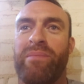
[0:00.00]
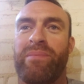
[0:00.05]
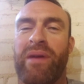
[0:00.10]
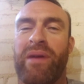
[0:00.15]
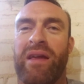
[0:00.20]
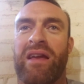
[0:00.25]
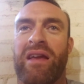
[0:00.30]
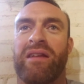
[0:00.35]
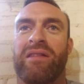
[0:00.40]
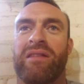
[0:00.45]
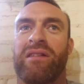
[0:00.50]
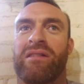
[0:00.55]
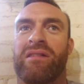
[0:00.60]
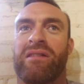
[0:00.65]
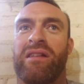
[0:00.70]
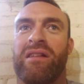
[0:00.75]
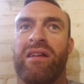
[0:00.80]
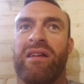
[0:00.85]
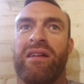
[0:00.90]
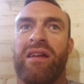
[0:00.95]
being
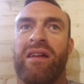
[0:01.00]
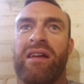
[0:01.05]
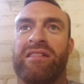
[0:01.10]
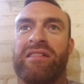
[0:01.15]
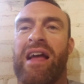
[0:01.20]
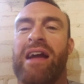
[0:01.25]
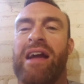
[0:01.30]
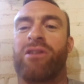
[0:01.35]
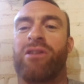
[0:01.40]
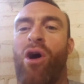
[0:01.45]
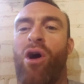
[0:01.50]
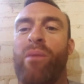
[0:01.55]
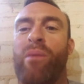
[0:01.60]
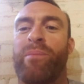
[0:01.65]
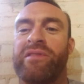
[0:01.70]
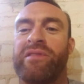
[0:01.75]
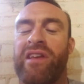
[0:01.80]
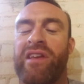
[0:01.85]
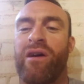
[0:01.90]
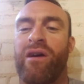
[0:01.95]
the exact
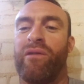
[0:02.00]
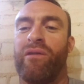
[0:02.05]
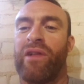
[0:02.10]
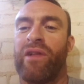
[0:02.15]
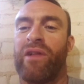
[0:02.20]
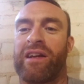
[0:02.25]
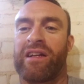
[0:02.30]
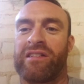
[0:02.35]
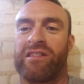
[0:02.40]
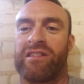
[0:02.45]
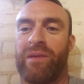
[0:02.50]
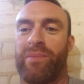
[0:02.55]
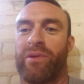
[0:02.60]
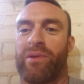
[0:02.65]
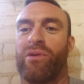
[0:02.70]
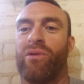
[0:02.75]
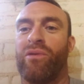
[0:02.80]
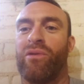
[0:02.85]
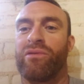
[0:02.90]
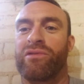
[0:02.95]
opposite of like a
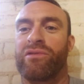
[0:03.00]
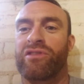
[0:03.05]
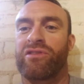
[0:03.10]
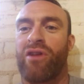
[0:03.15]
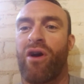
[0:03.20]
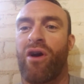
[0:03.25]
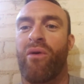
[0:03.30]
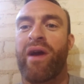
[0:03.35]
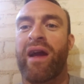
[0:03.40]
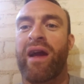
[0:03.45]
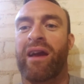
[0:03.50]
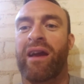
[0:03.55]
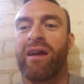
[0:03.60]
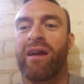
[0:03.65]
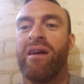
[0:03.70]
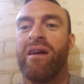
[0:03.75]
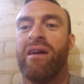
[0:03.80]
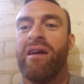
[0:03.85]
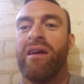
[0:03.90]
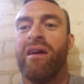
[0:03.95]
typical stoic,
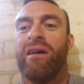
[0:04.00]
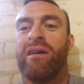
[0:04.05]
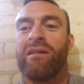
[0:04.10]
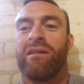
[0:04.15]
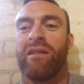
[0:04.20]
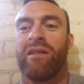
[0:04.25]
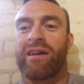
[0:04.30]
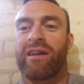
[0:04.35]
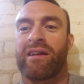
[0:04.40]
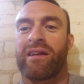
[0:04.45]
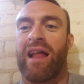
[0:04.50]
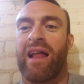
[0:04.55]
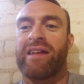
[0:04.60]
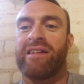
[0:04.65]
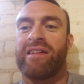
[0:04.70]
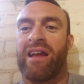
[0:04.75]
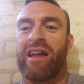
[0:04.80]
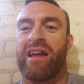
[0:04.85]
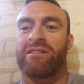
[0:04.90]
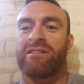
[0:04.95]
like,
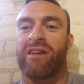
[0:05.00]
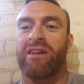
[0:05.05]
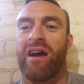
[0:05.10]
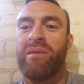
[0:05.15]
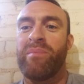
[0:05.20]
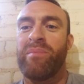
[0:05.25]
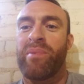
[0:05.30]
gladiator type.